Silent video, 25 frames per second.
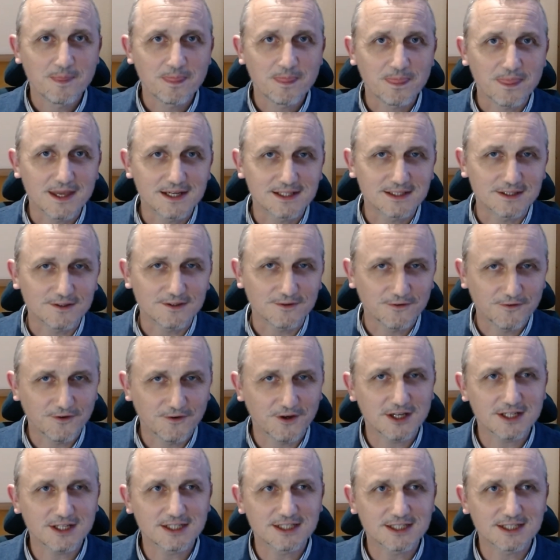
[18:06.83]
There's the
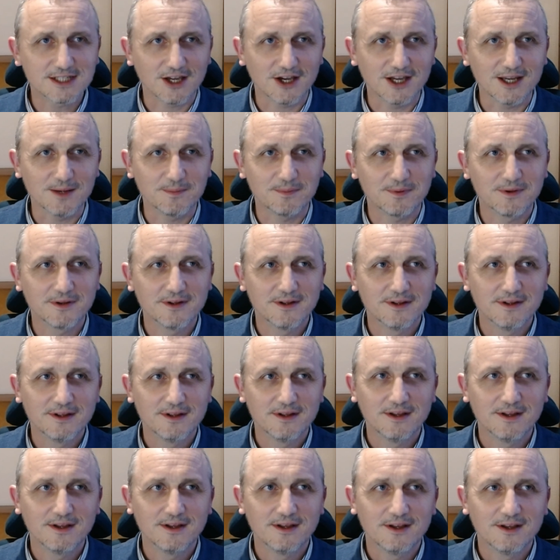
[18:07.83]
first type
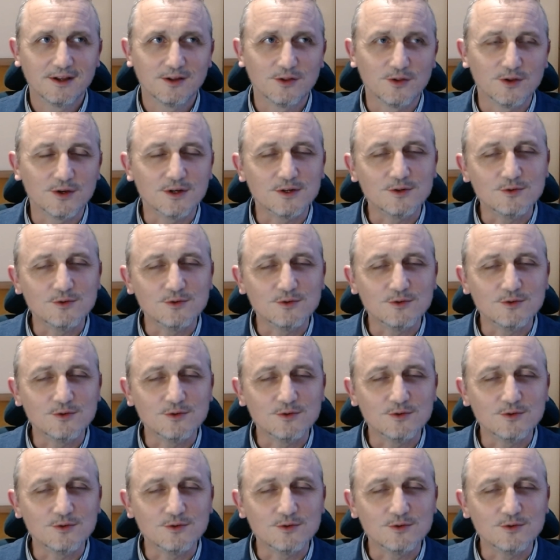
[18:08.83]
that